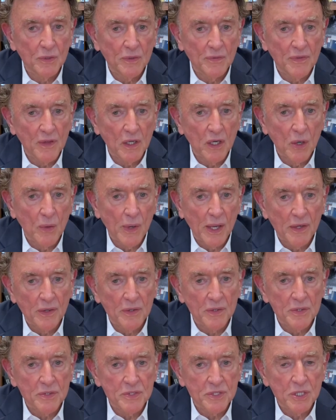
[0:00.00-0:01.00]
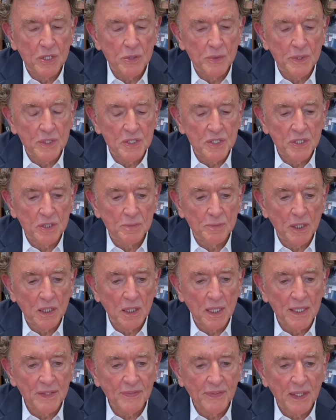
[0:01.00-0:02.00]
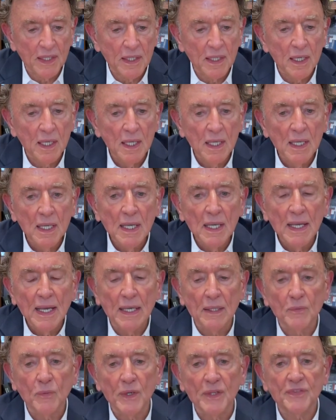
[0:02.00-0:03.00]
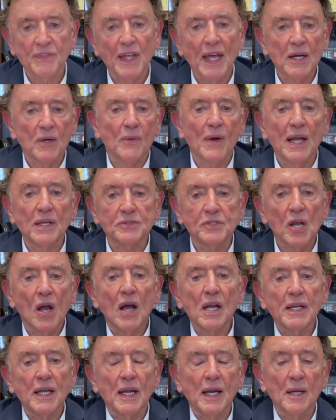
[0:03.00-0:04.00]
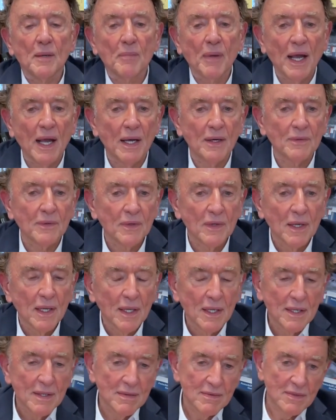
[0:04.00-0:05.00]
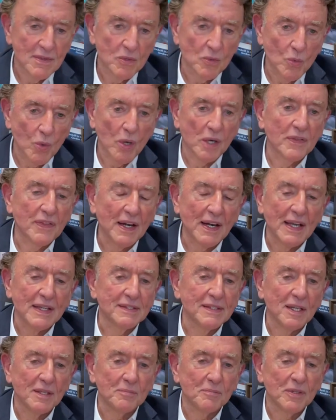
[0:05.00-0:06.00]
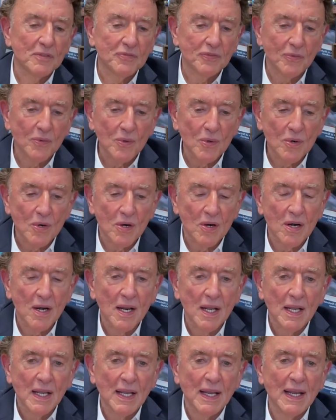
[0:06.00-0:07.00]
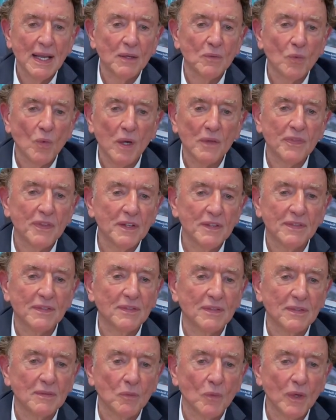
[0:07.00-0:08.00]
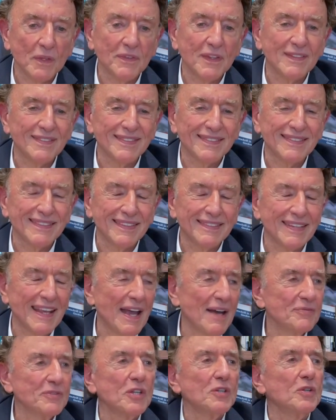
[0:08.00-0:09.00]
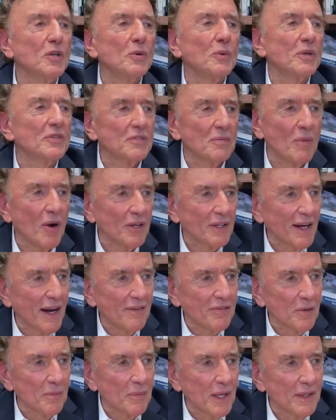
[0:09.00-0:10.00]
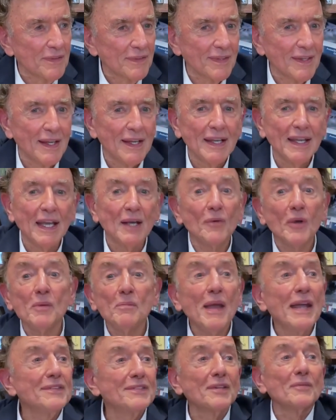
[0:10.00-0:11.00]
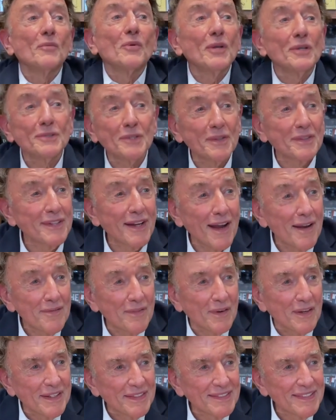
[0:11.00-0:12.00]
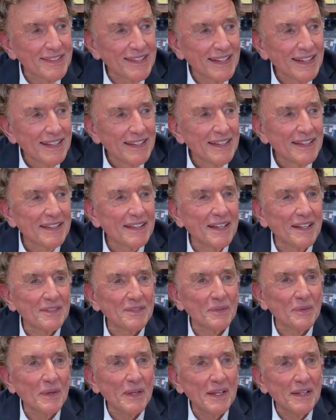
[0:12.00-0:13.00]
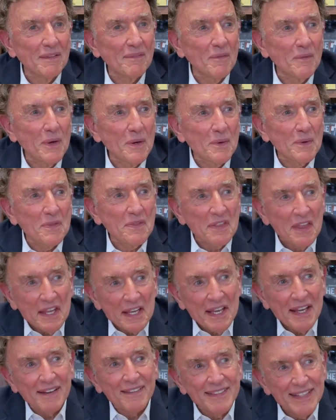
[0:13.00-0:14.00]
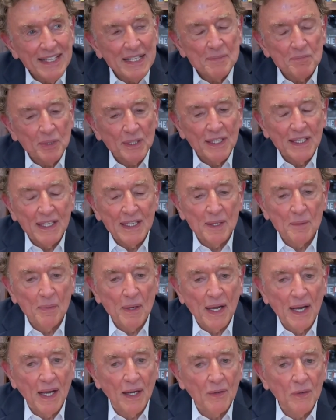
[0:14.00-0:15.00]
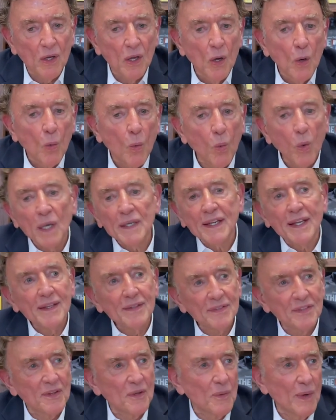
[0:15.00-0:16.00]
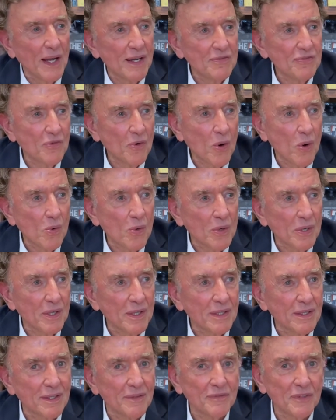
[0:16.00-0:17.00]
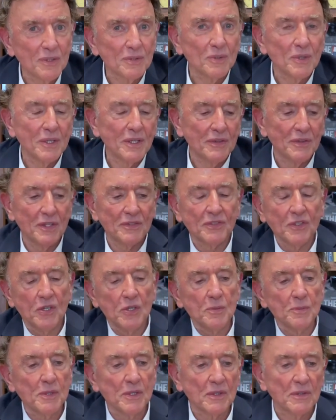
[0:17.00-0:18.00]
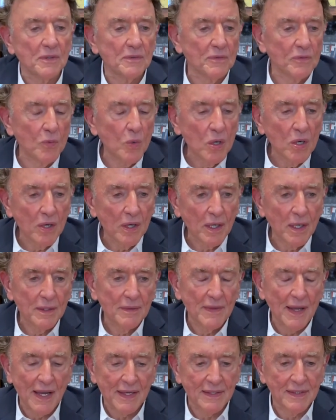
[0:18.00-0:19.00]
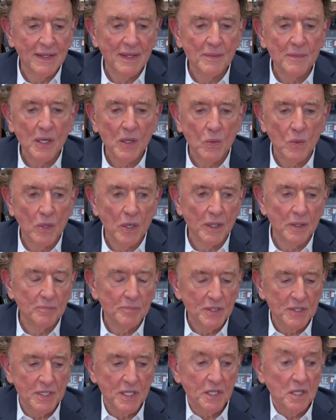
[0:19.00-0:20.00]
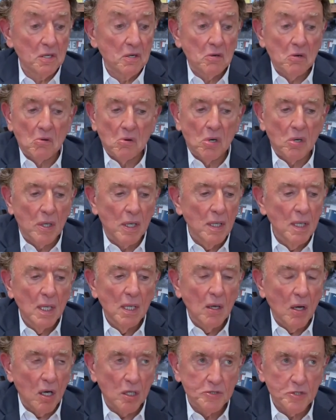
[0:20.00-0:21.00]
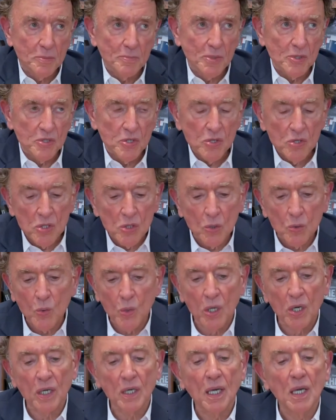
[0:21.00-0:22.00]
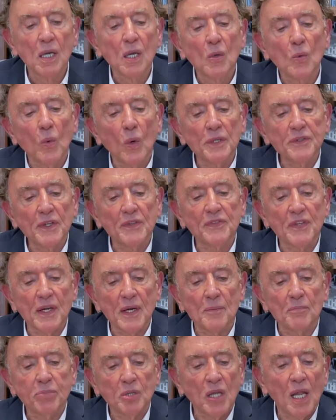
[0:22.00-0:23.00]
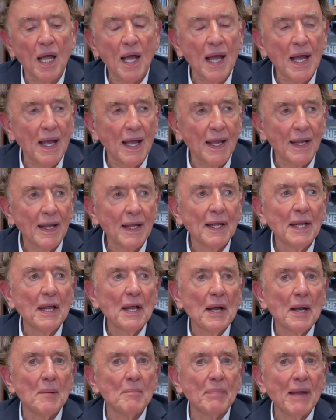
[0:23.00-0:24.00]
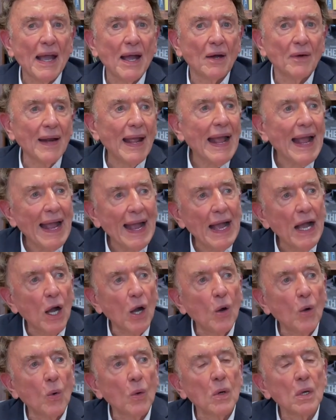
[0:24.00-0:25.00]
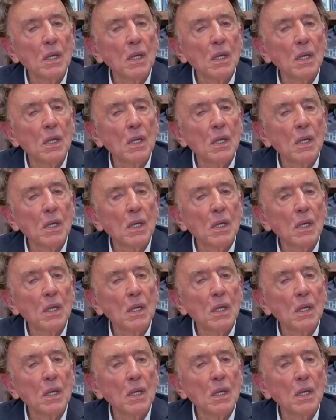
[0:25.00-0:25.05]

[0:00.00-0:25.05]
of the co editors, you and Jill McCluskey. And we sat around talking about the work that I had done before and what this what does this have to do with smart governments? Mm. And we made some real discoveries because we we were thinking deeply about what is the way forward. If you look at this cumulative work, academic work in particular, or entrepreneurial work, what does it imply about how